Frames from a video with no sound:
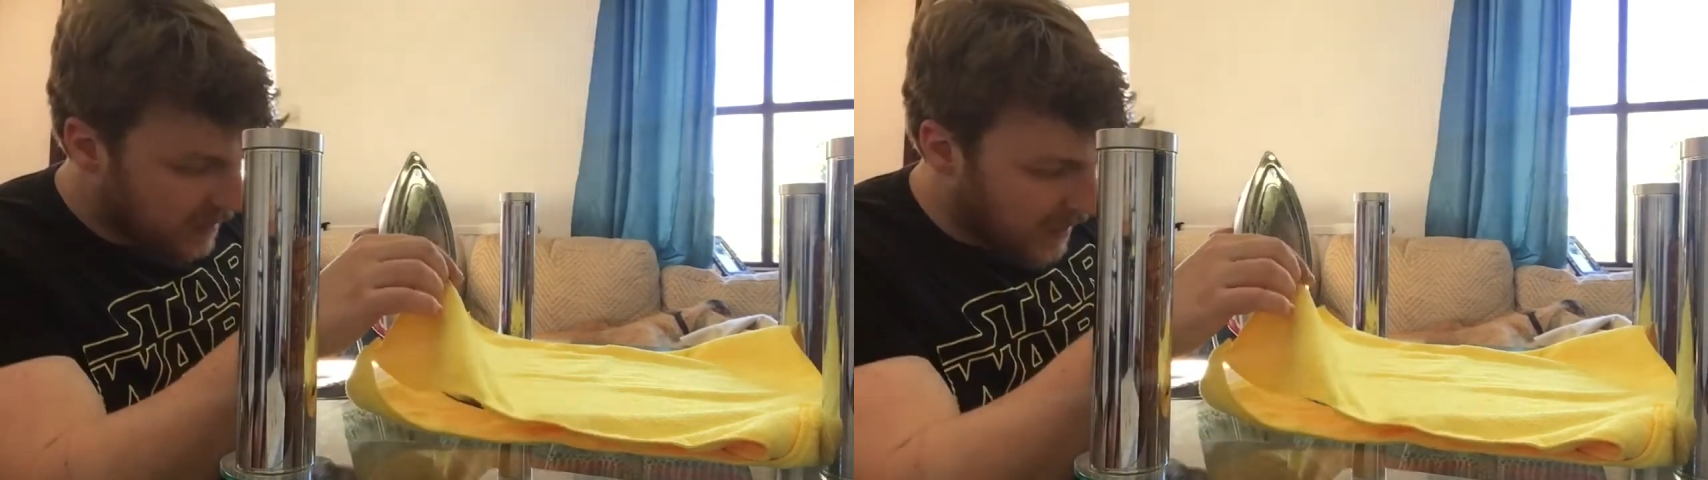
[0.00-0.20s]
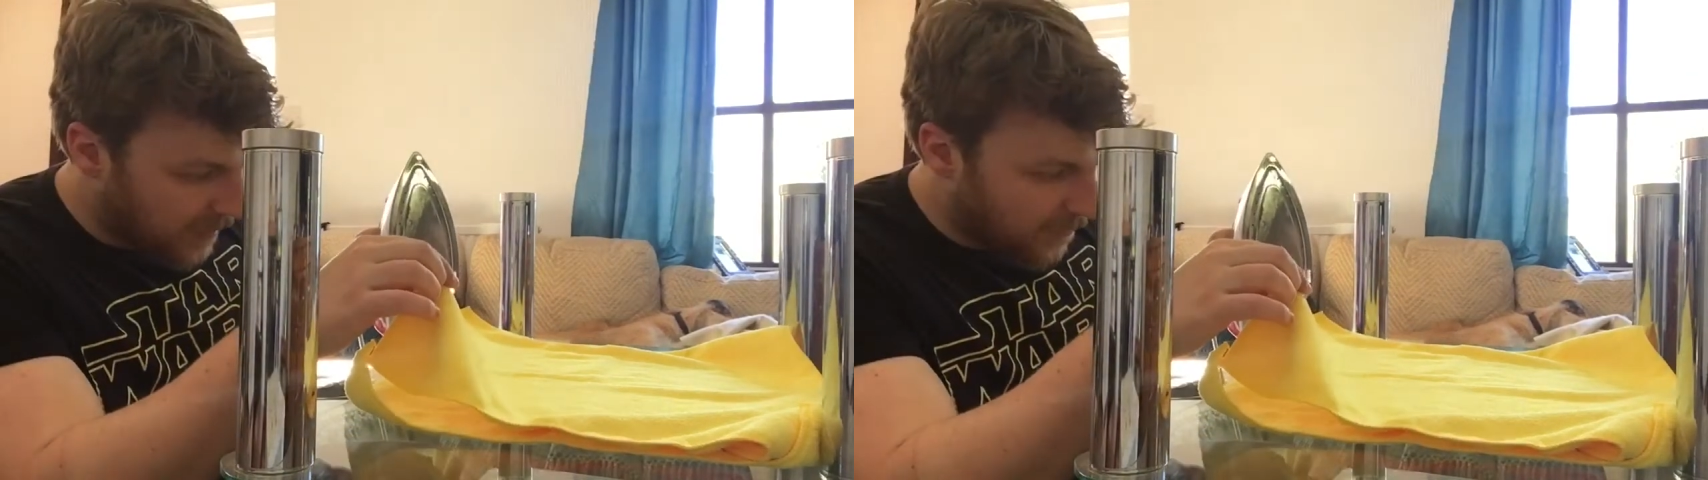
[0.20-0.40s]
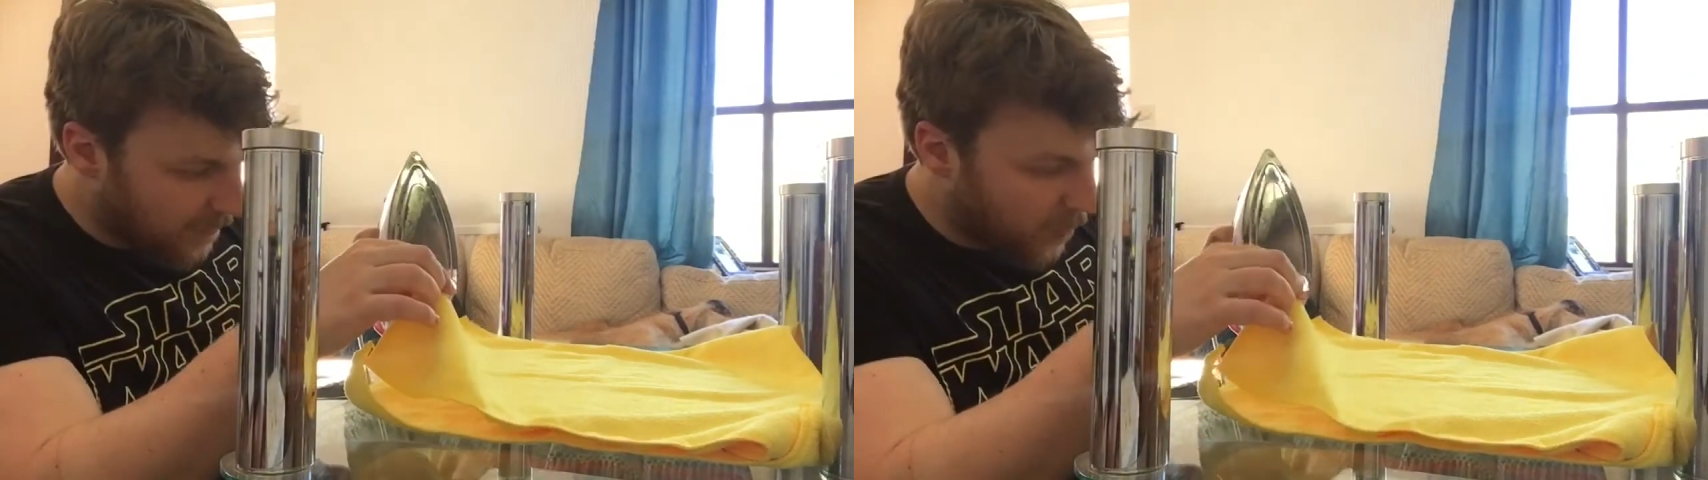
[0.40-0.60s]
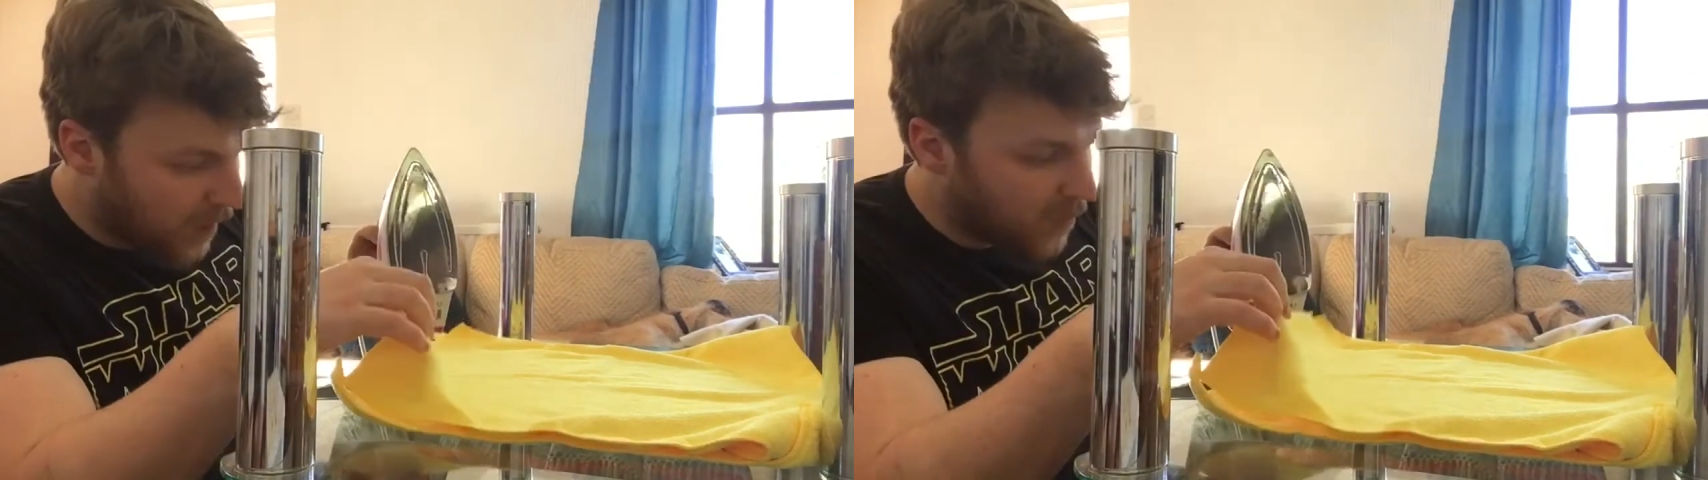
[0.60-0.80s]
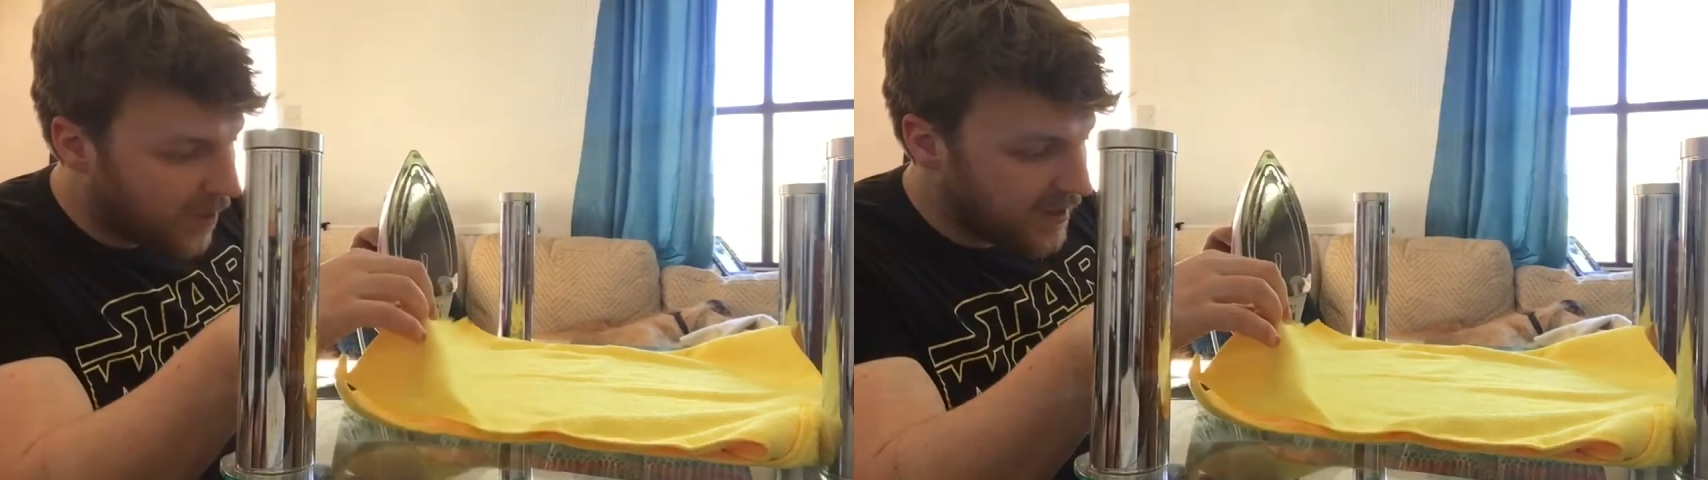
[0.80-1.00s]
What
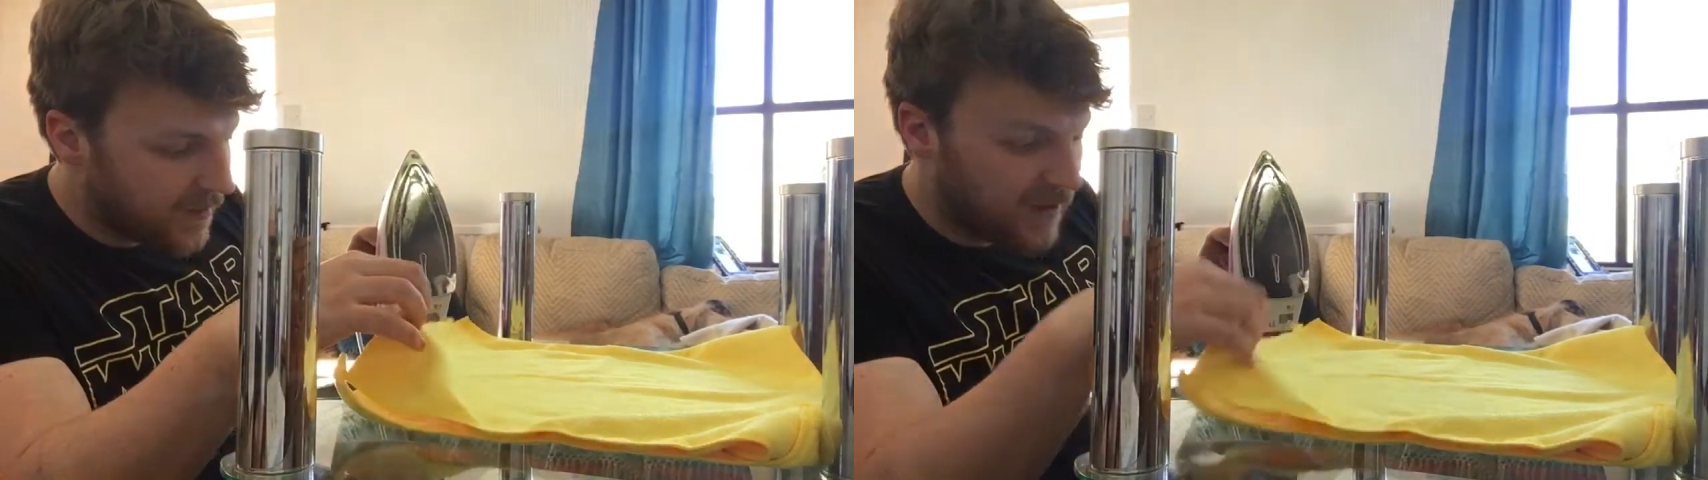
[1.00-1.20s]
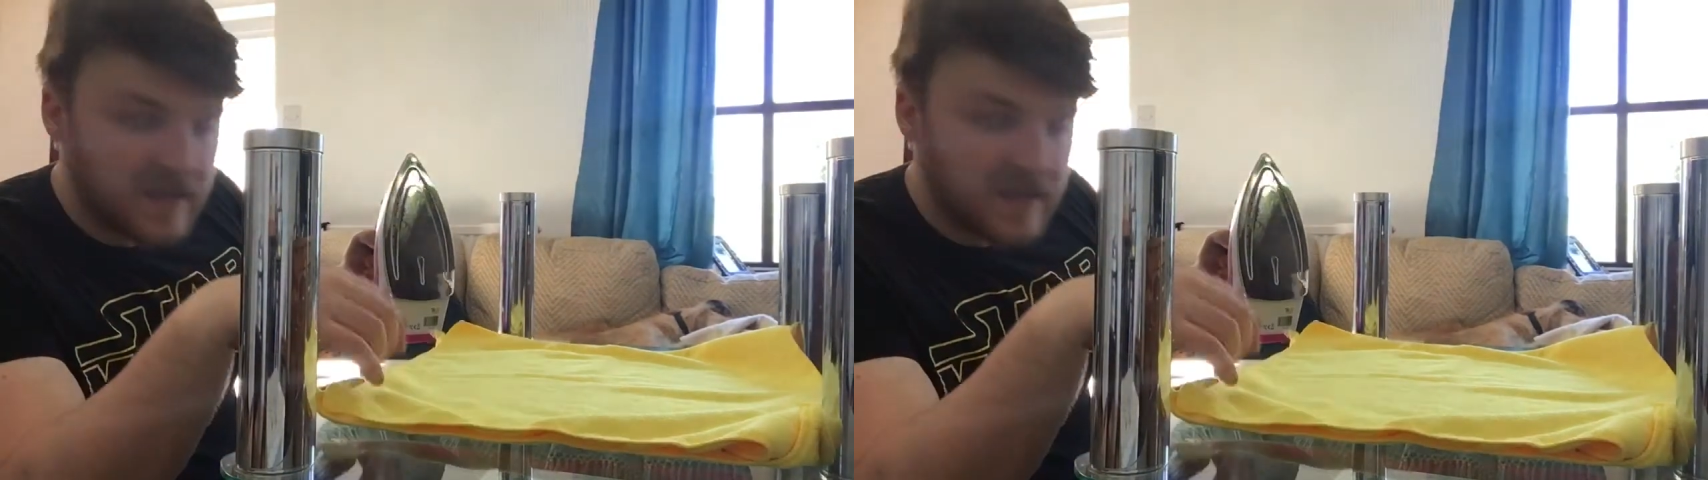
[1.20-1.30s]
I'm worried about